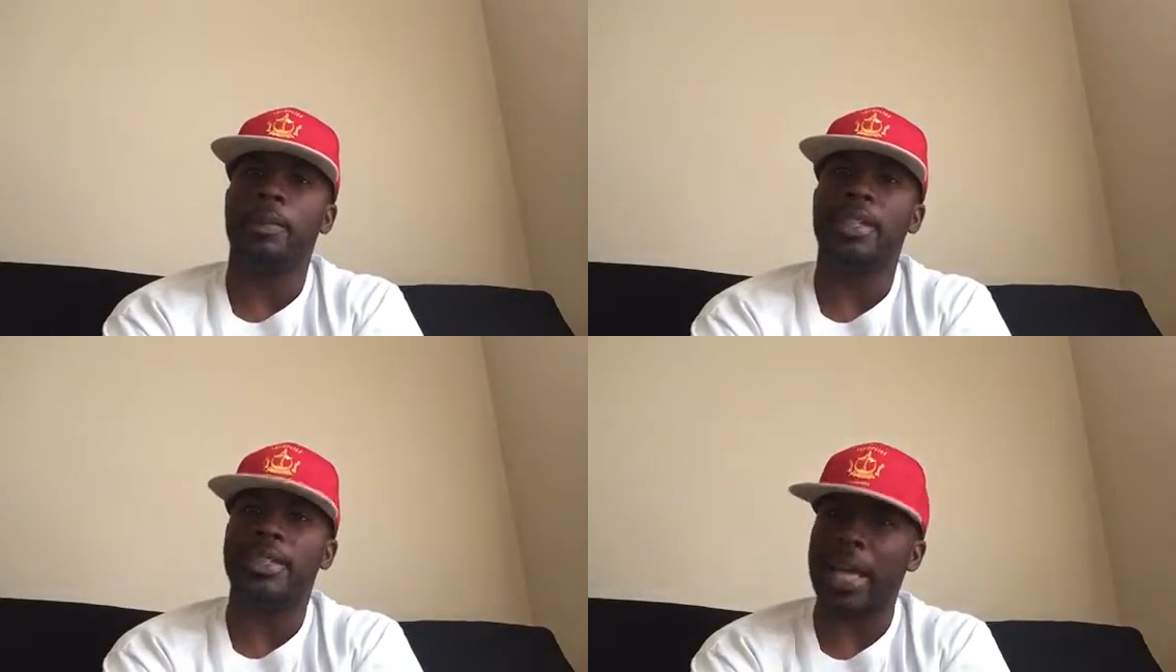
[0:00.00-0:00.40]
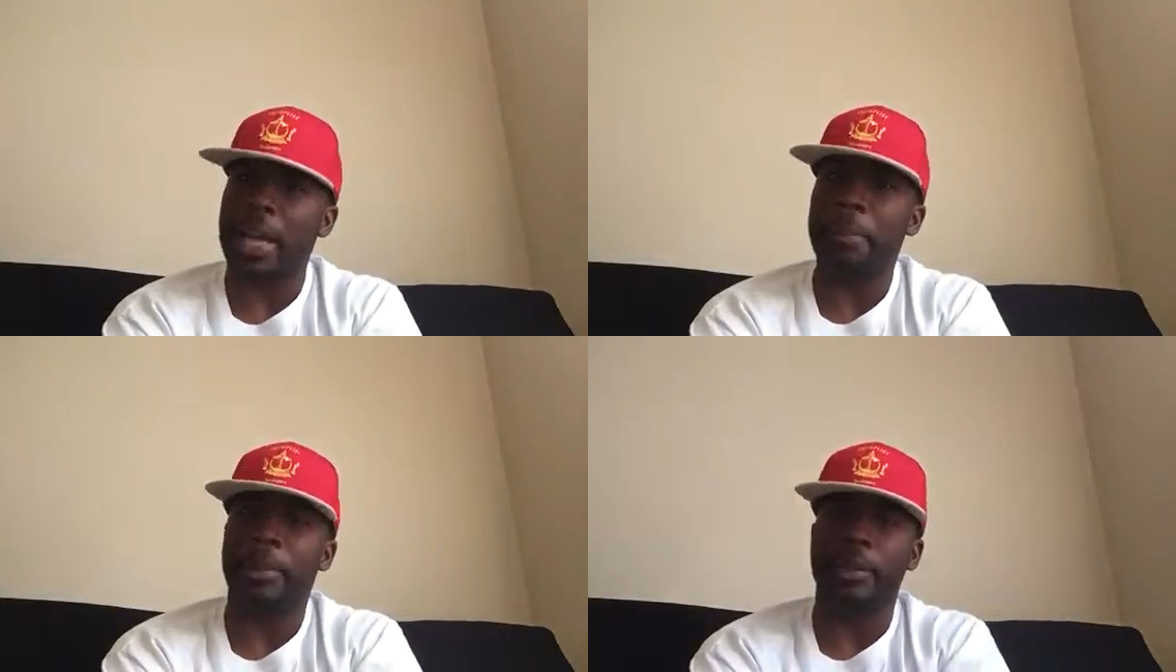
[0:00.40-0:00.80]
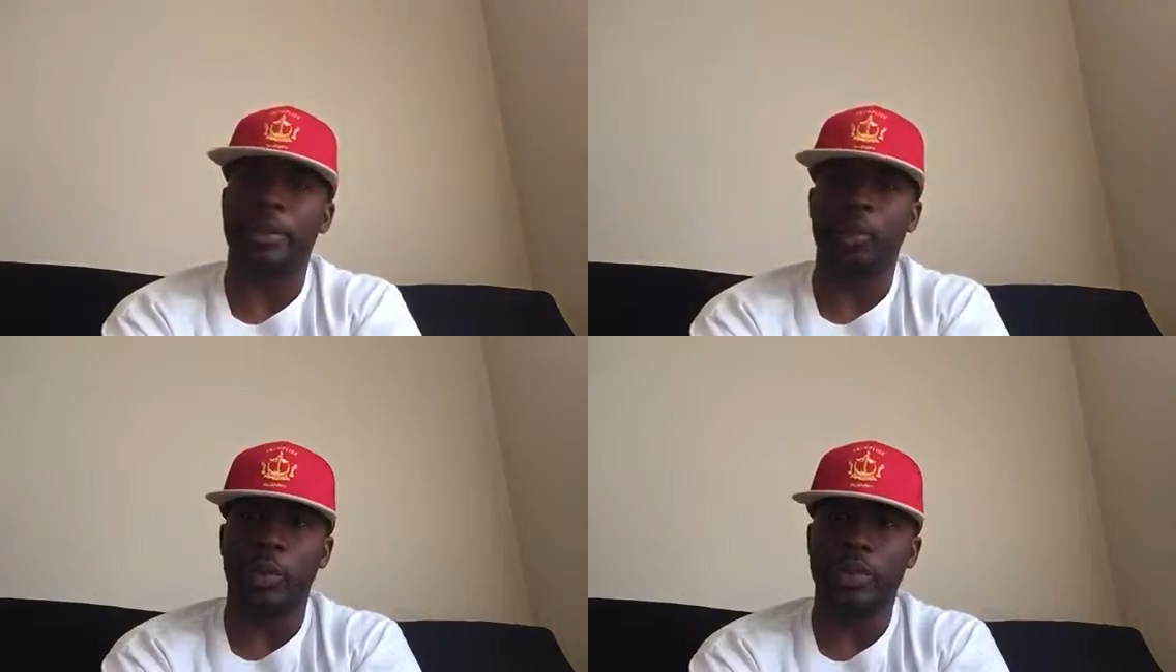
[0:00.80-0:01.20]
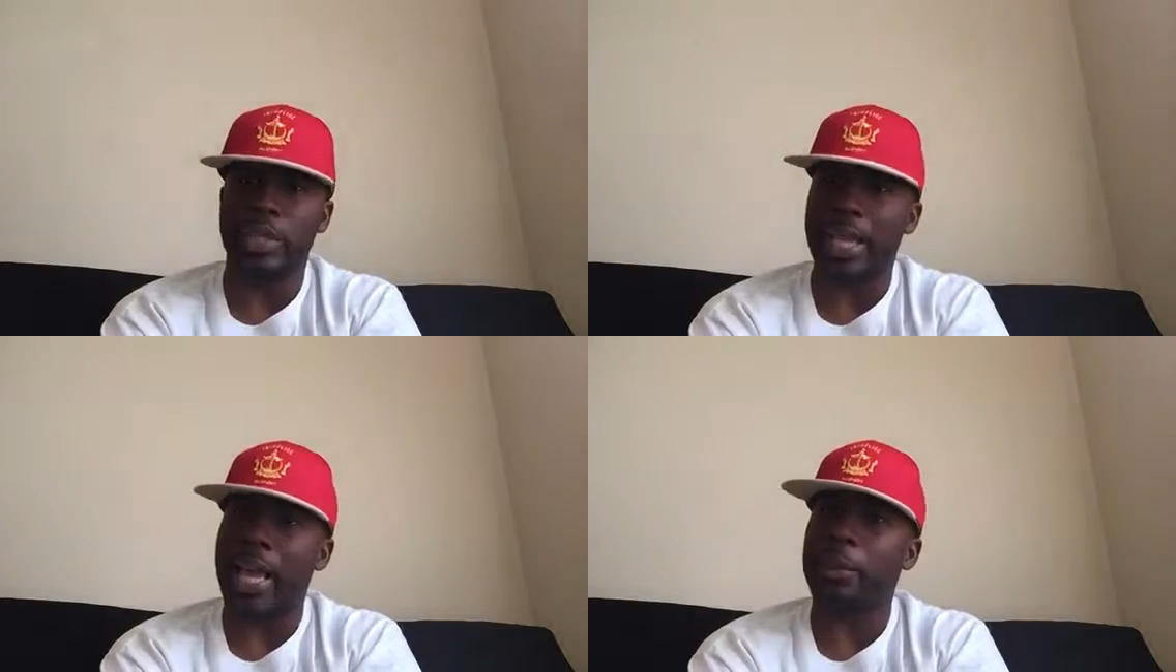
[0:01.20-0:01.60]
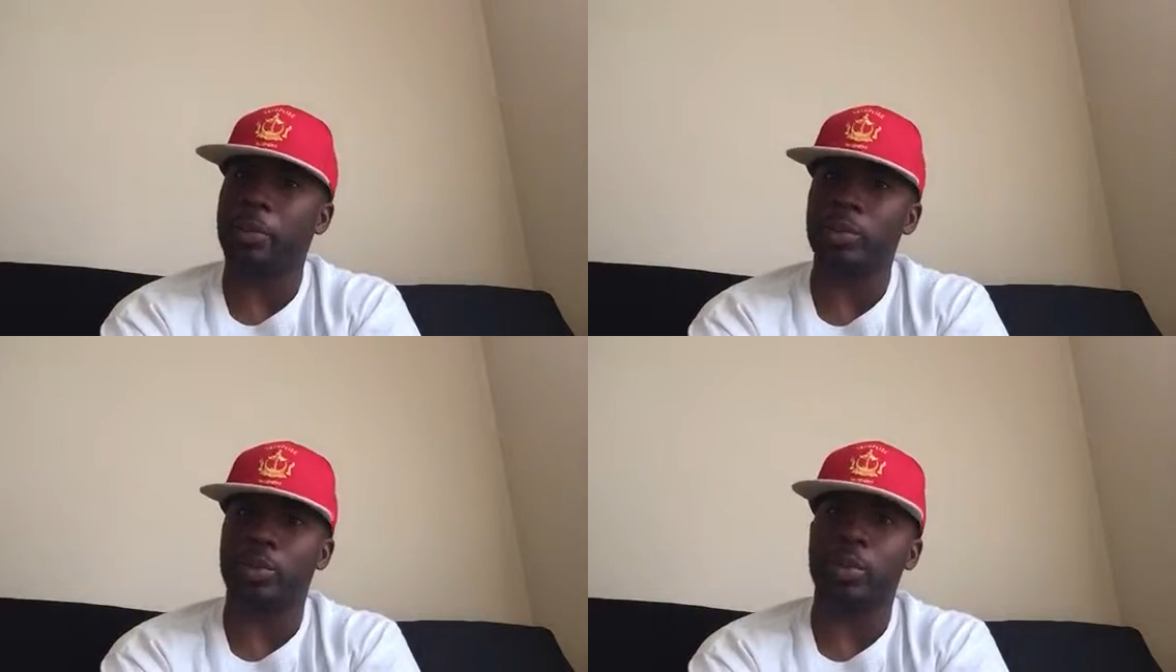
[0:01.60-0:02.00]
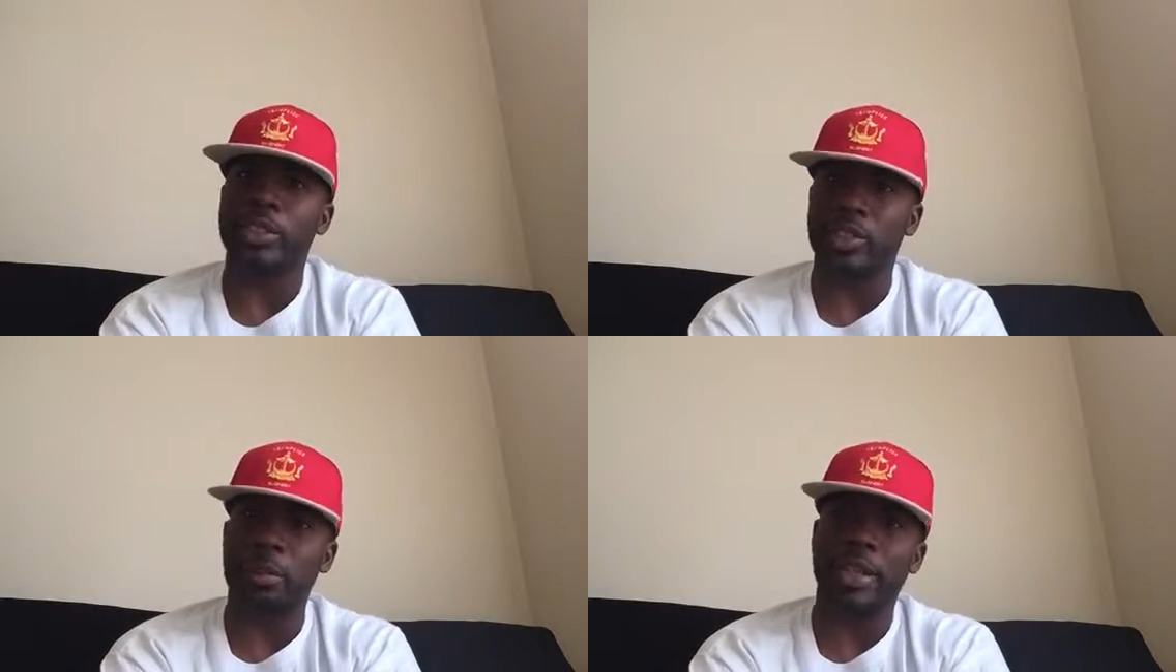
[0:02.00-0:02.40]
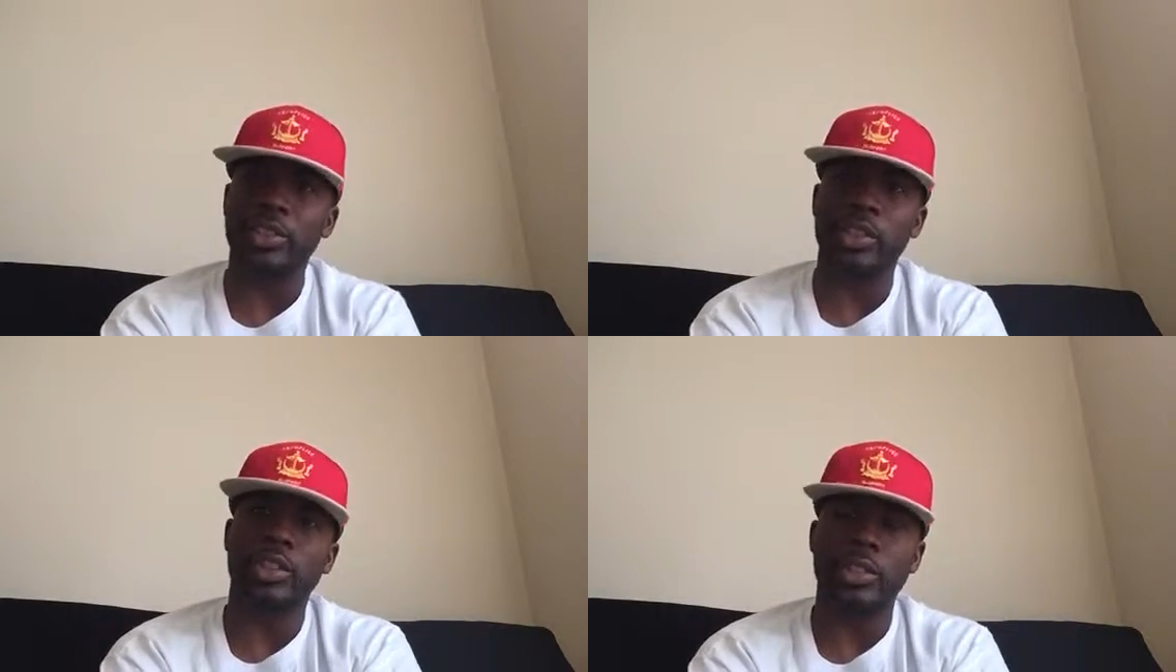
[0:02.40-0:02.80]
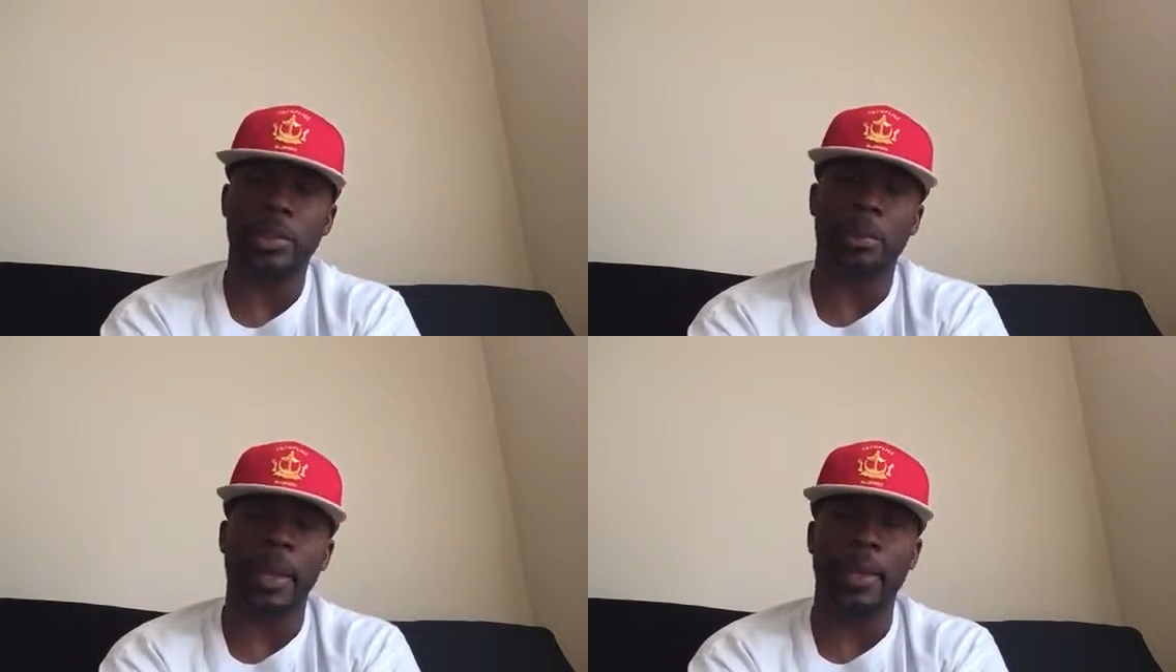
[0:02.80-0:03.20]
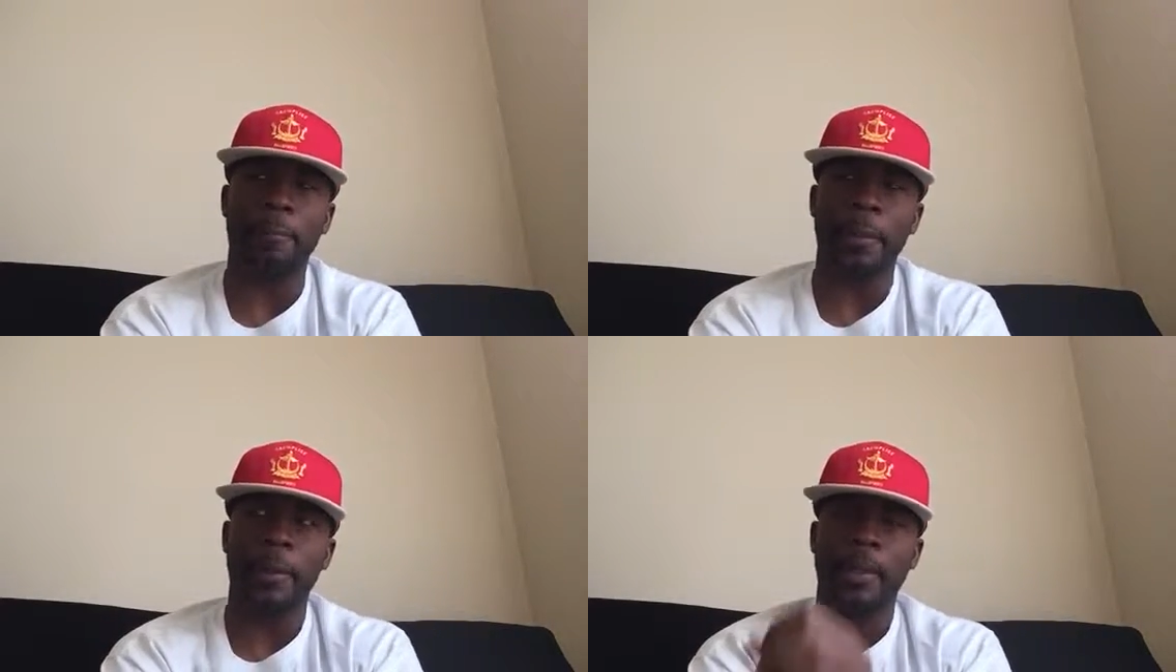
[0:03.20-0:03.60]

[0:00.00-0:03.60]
the time period in which the document was written. So make sure you pay